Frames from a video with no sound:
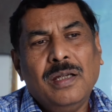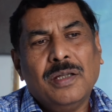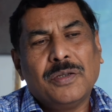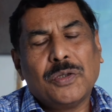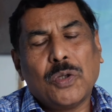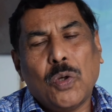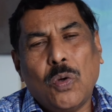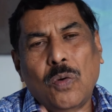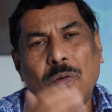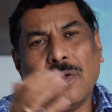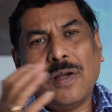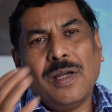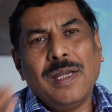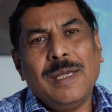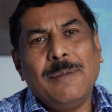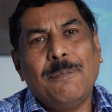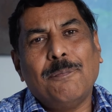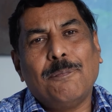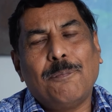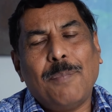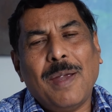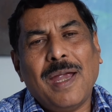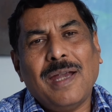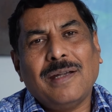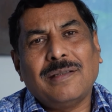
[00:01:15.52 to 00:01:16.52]
the overall
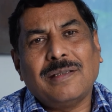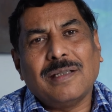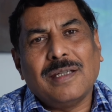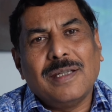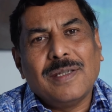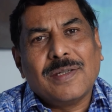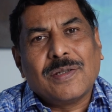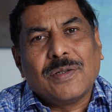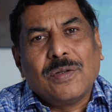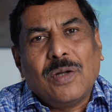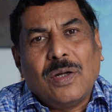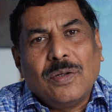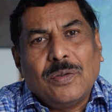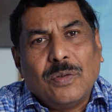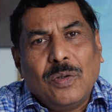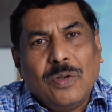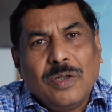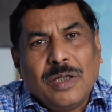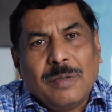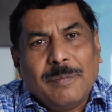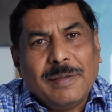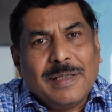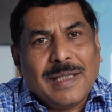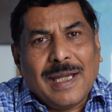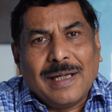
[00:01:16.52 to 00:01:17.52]
impact is not
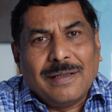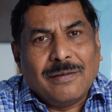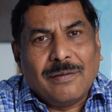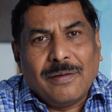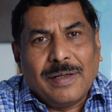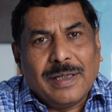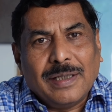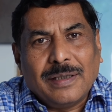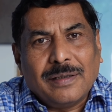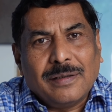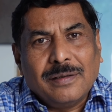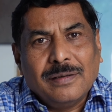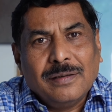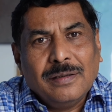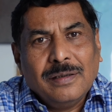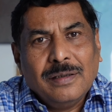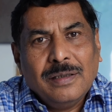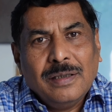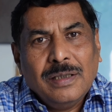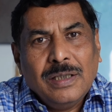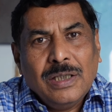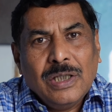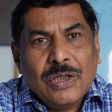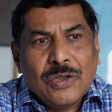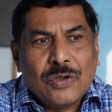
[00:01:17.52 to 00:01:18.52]
going to be that great.
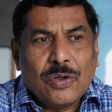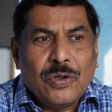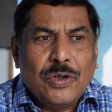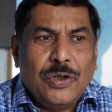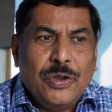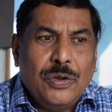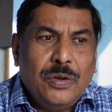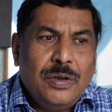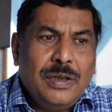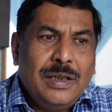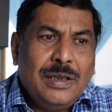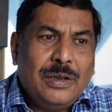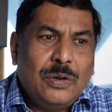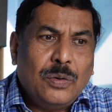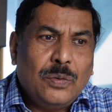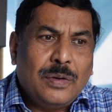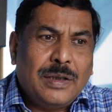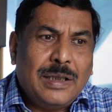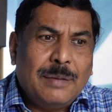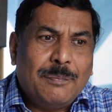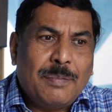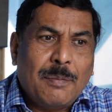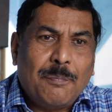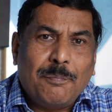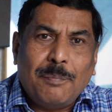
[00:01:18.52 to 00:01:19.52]
So you need to
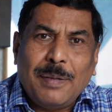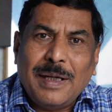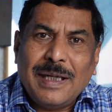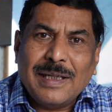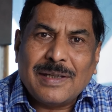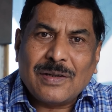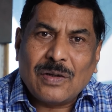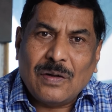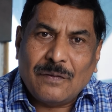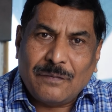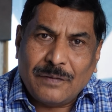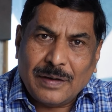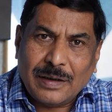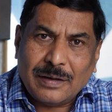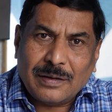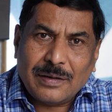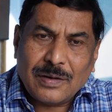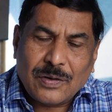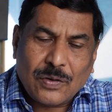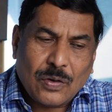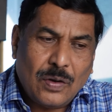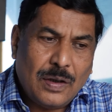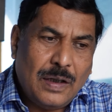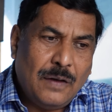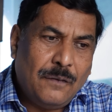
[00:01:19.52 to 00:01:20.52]
keep a pace of it.
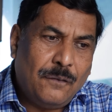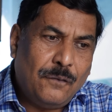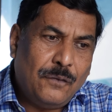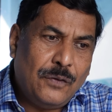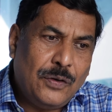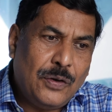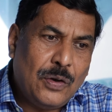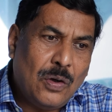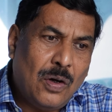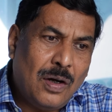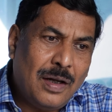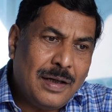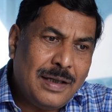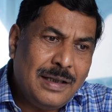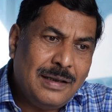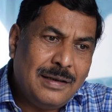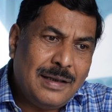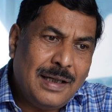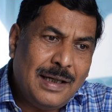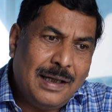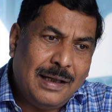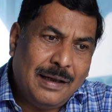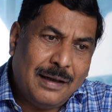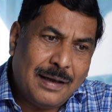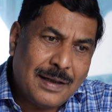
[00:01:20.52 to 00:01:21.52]
So if you're in
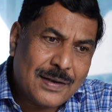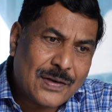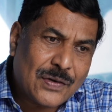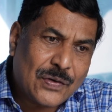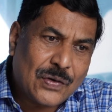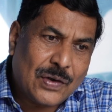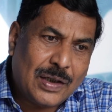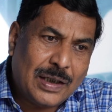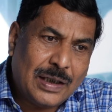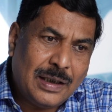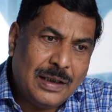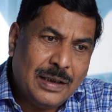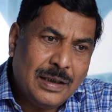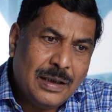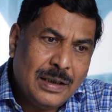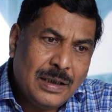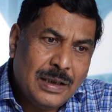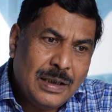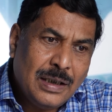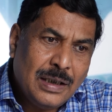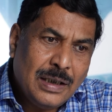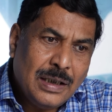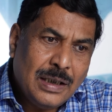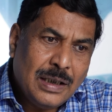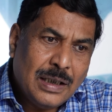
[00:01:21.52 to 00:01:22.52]
the industry
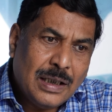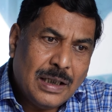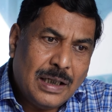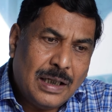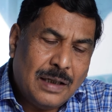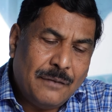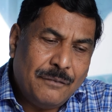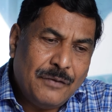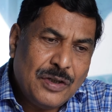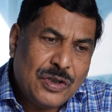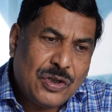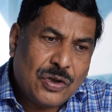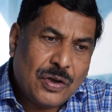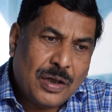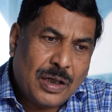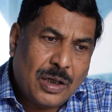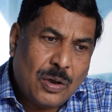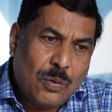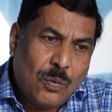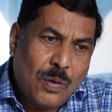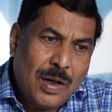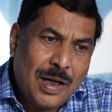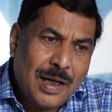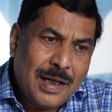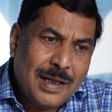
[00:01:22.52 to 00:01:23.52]
which
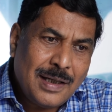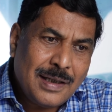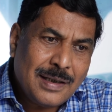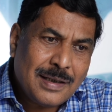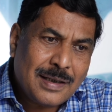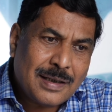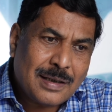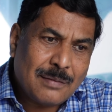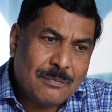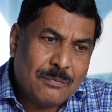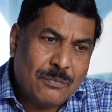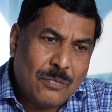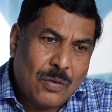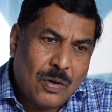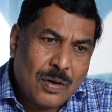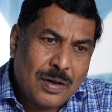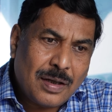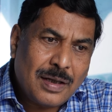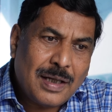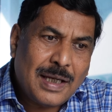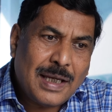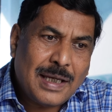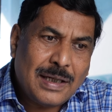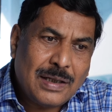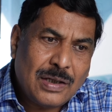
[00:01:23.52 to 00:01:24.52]
requires
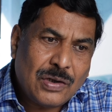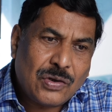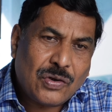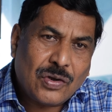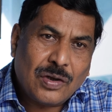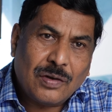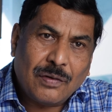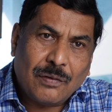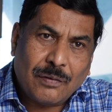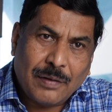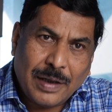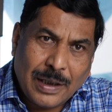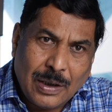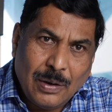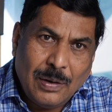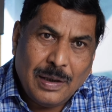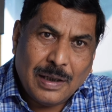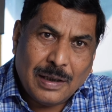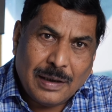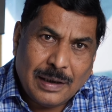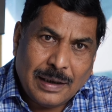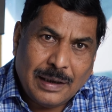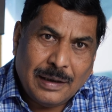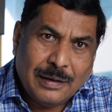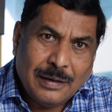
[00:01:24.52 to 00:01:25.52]
modernization
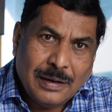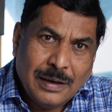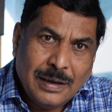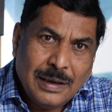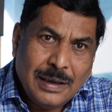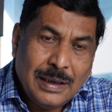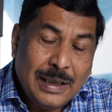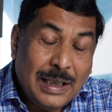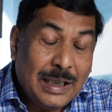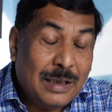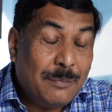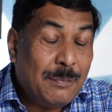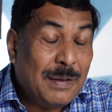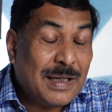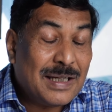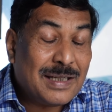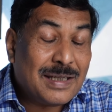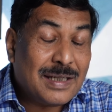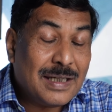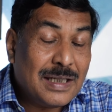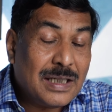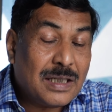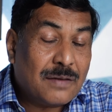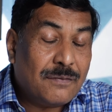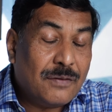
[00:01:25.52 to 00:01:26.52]
regularly, it makes
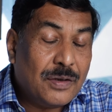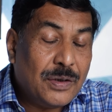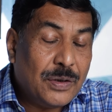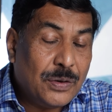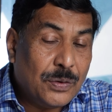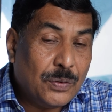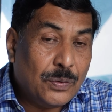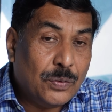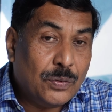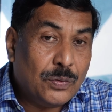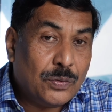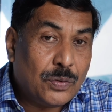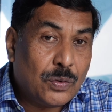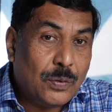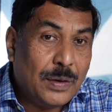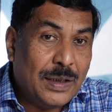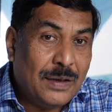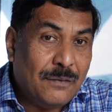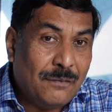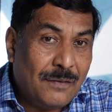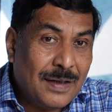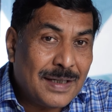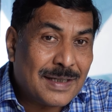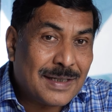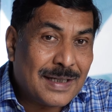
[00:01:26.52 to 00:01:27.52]
sense for you to
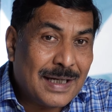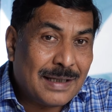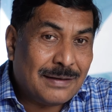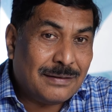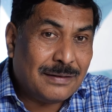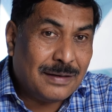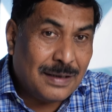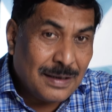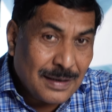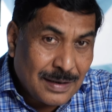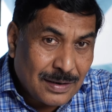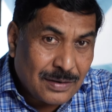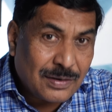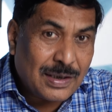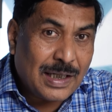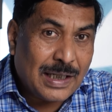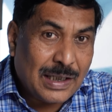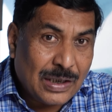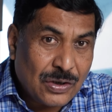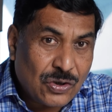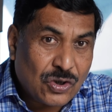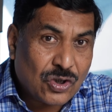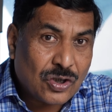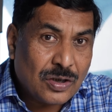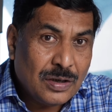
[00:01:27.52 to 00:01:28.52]
invest at this
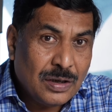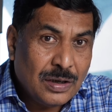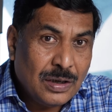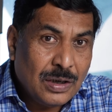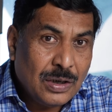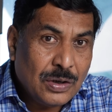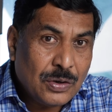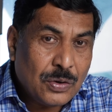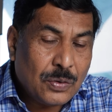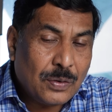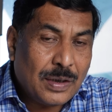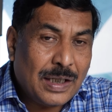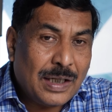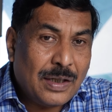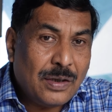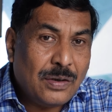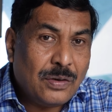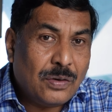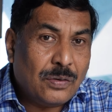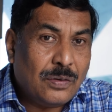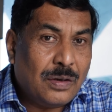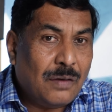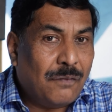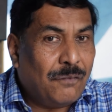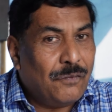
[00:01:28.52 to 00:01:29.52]
stage to get
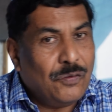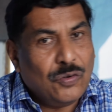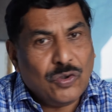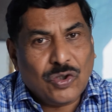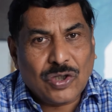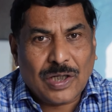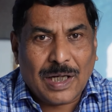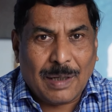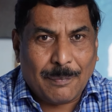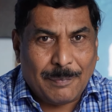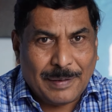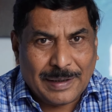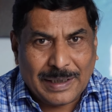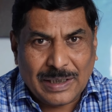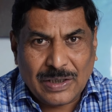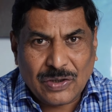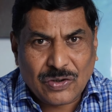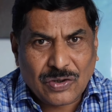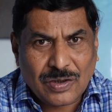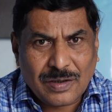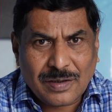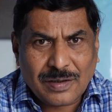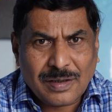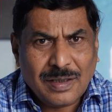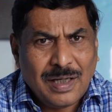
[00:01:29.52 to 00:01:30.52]
into the Fusion
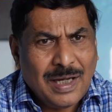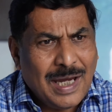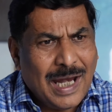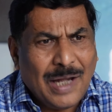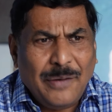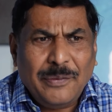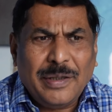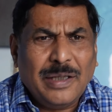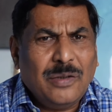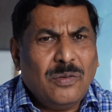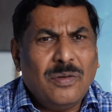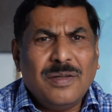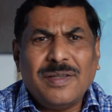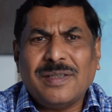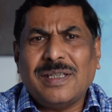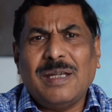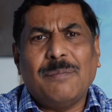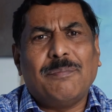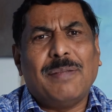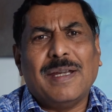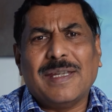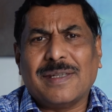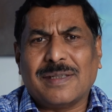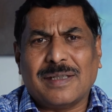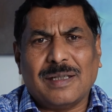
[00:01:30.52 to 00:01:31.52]
applications. And you can go
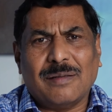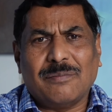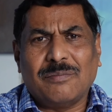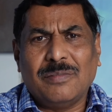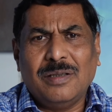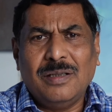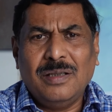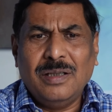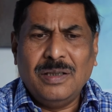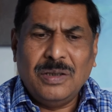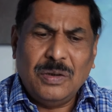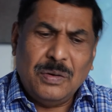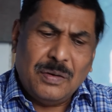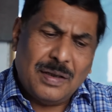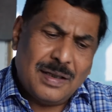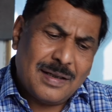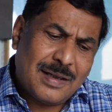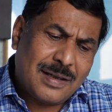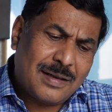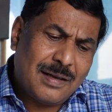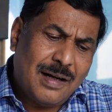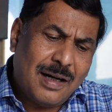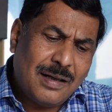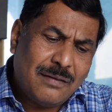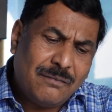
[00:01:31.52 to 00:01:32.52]
step by step. You can
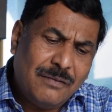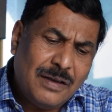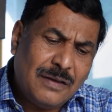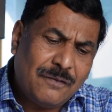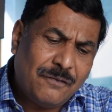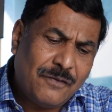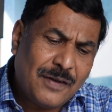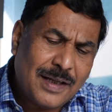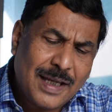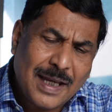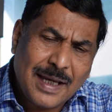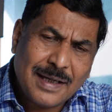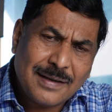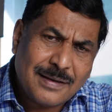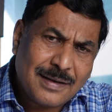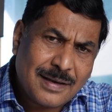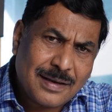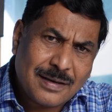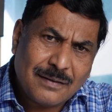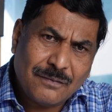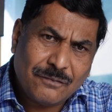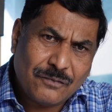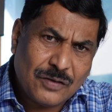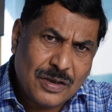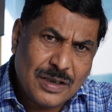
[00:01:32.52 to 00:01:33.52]
start with
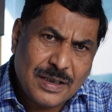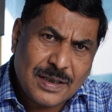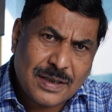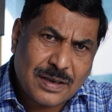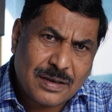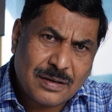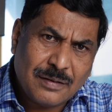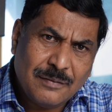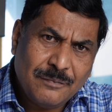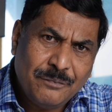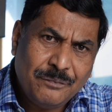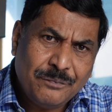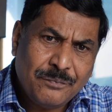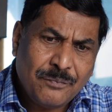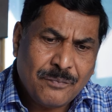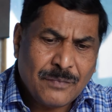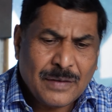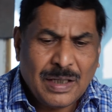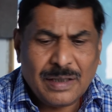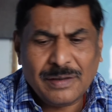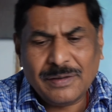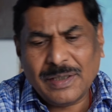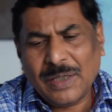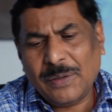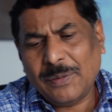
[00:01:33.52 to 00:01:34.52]
finance first,
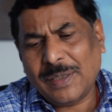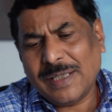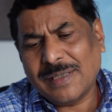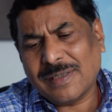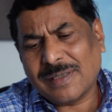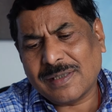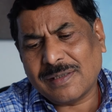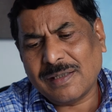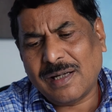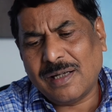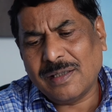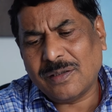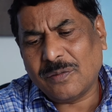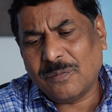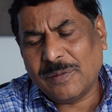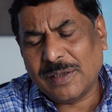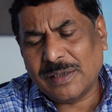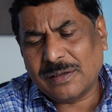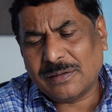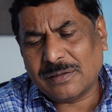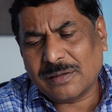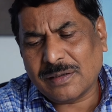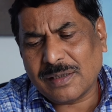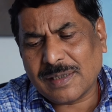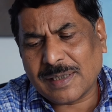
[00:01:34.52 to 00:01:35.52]
then you can start
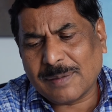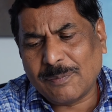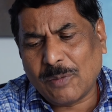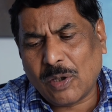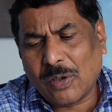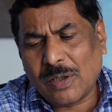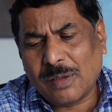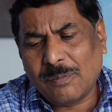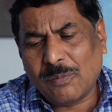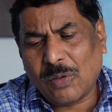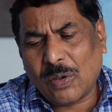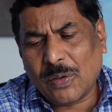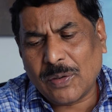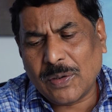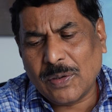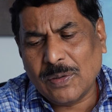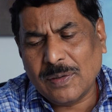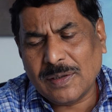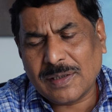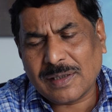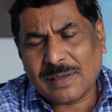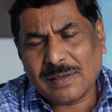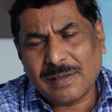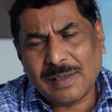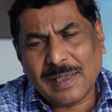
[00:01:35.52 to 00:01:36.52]
with smaller
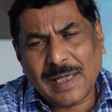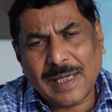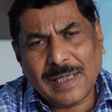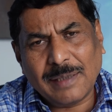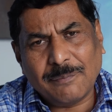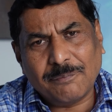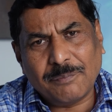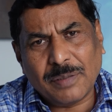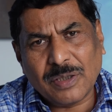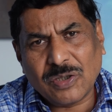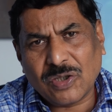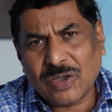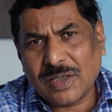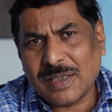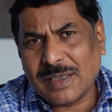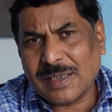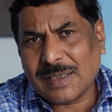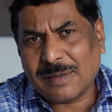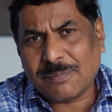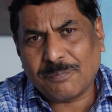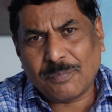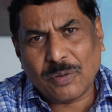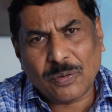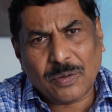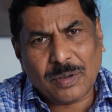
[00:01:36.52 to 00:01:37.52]
modules like
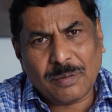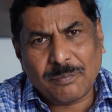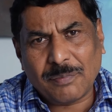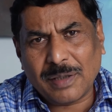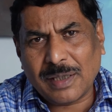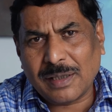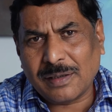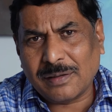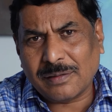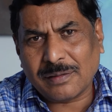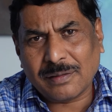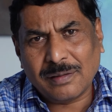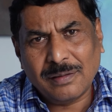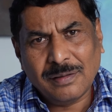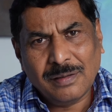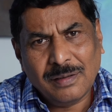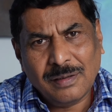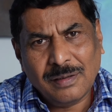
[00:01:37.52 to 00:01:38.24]
purchase, procurement,